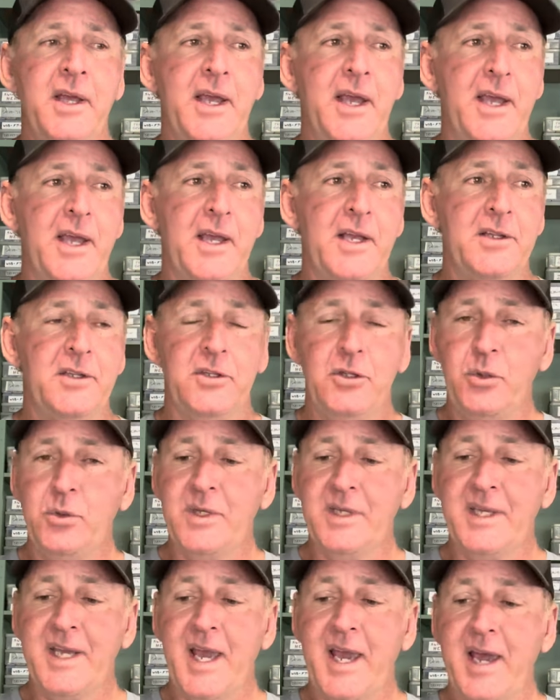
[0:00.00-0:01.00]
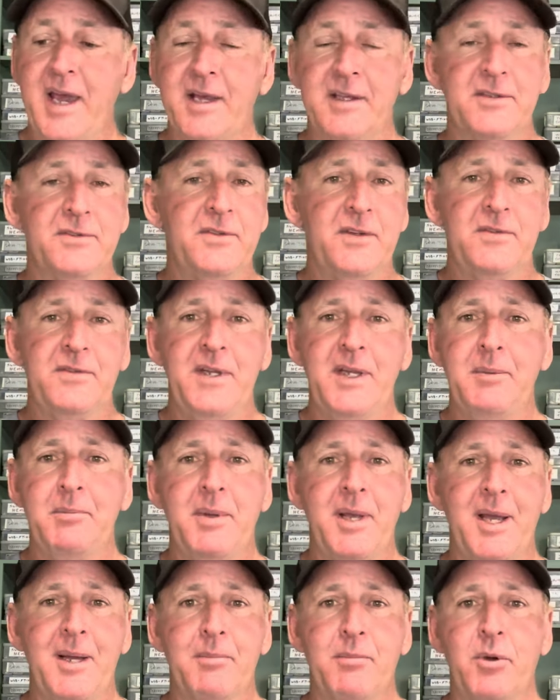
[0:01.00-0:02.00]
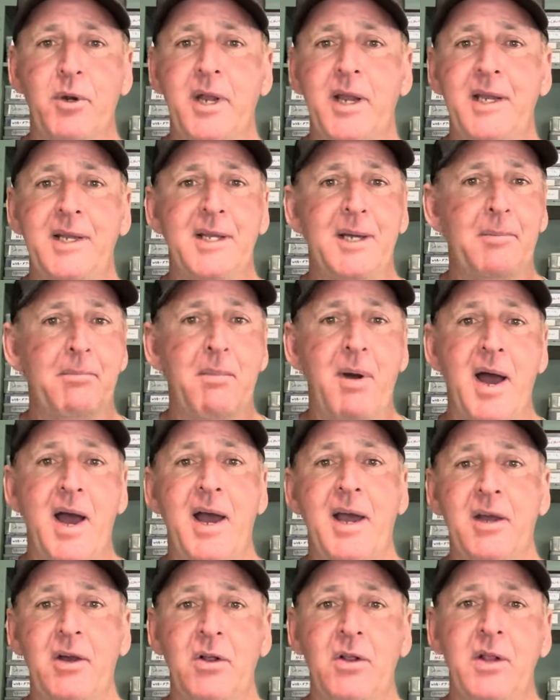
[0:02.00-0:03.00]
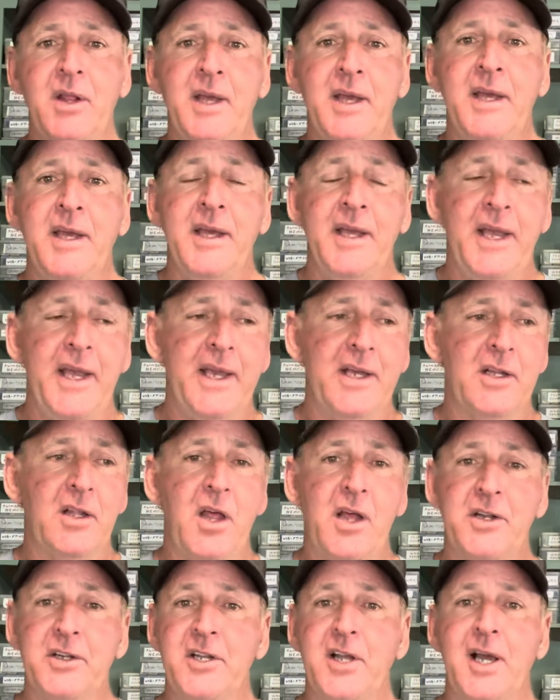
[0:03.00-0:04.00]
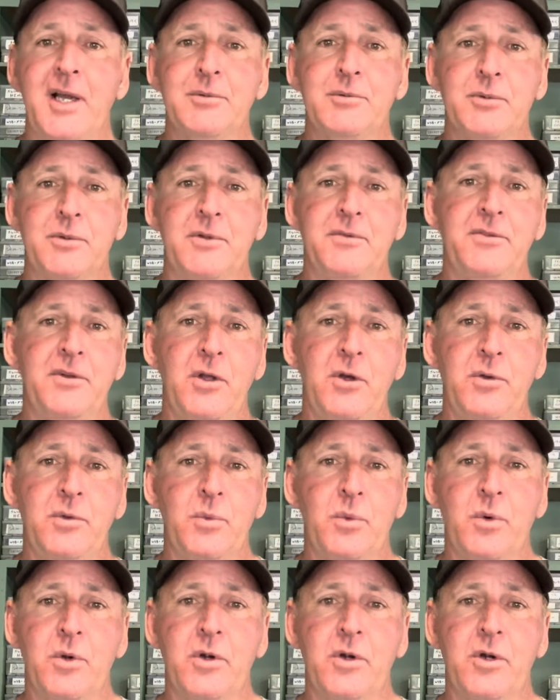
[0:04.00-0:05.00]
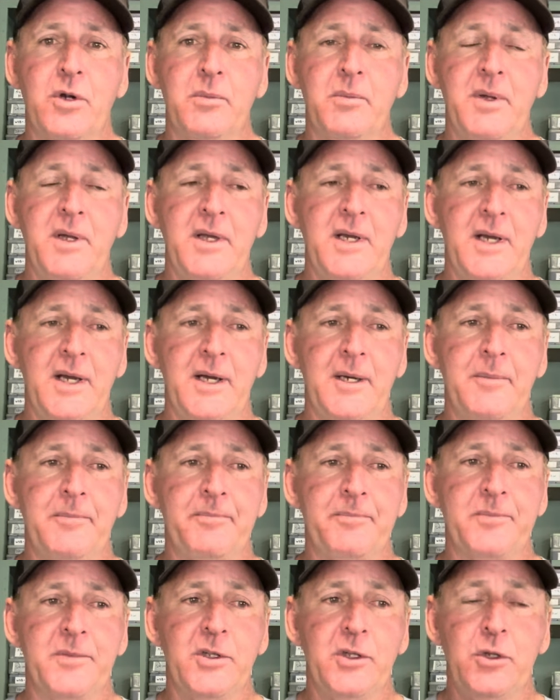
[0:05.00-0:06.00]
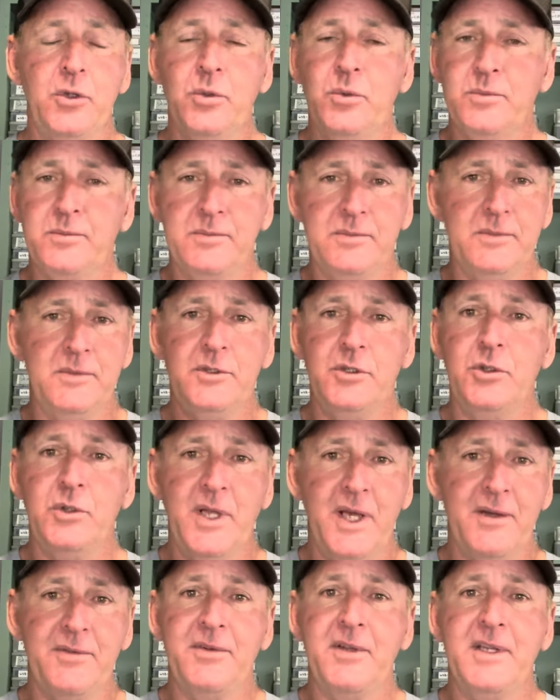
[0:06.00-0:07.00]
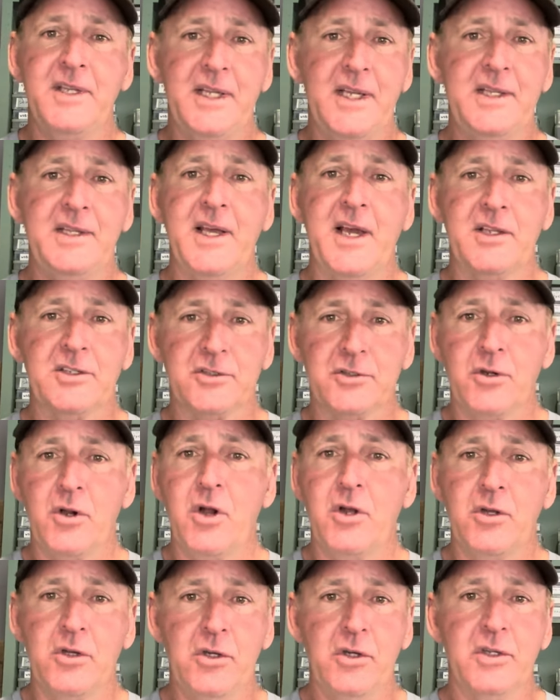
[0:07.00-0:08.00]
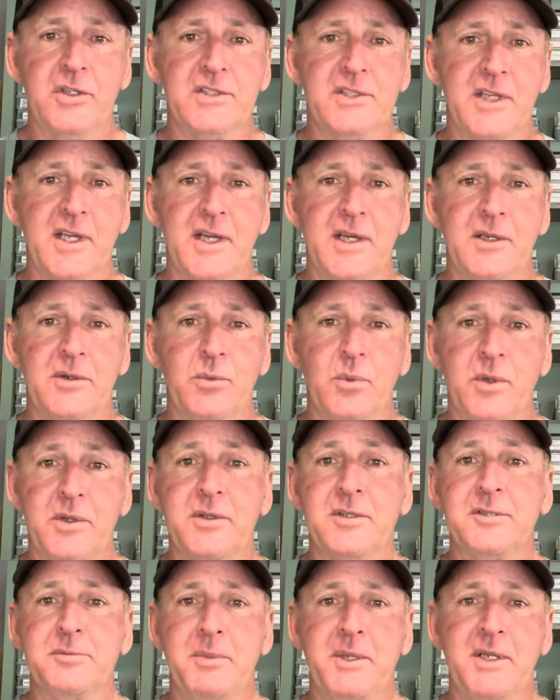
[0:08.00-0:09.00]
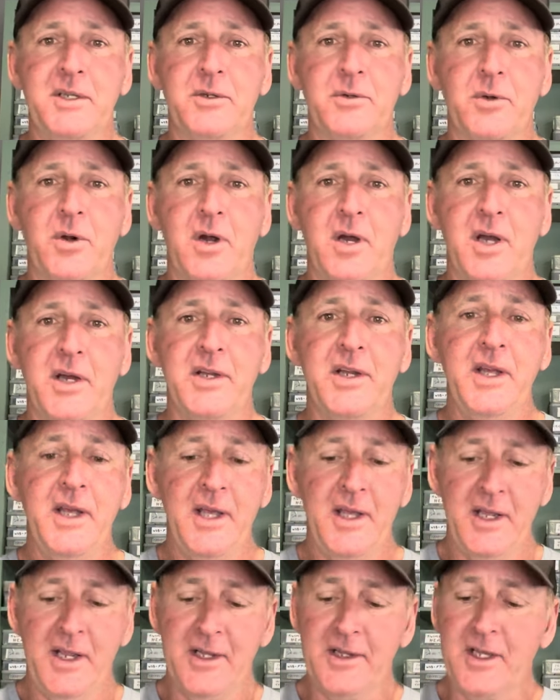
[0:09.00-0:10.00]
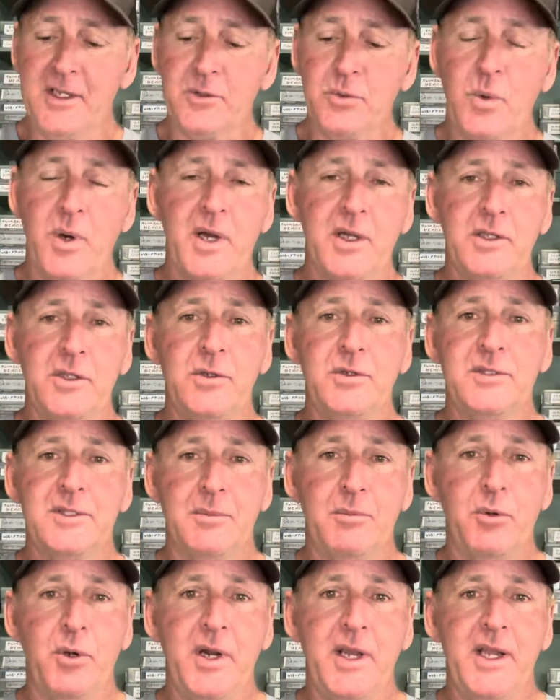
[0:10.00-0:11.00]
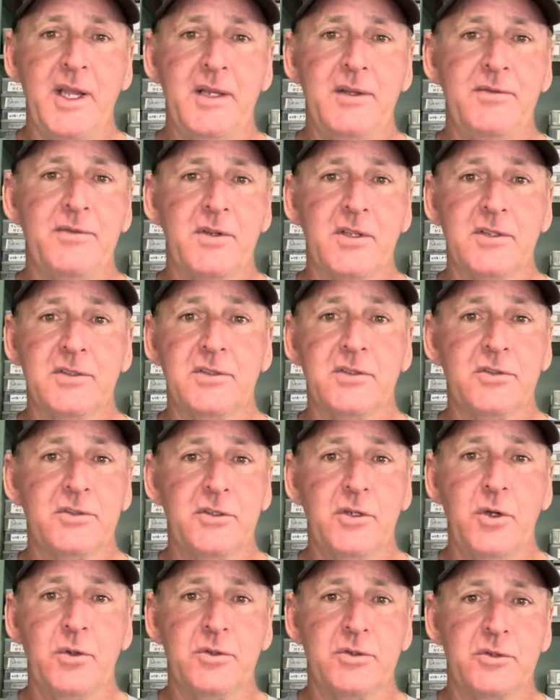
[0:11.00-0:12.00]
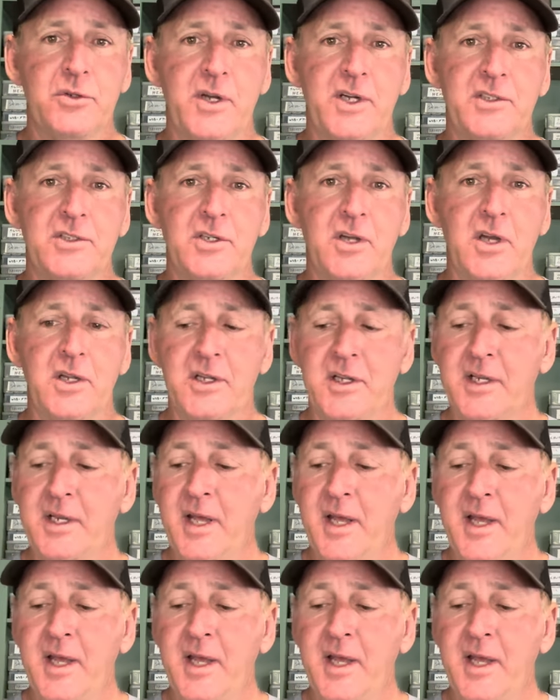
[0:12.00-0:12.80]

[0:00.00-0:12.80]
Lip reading: And you can cast 15 pound braid a mile. And a lot of times with a floating worm, you definitely need that strong hook set with a spinning rod. And that's why I use the braid, because there's no stretch on it.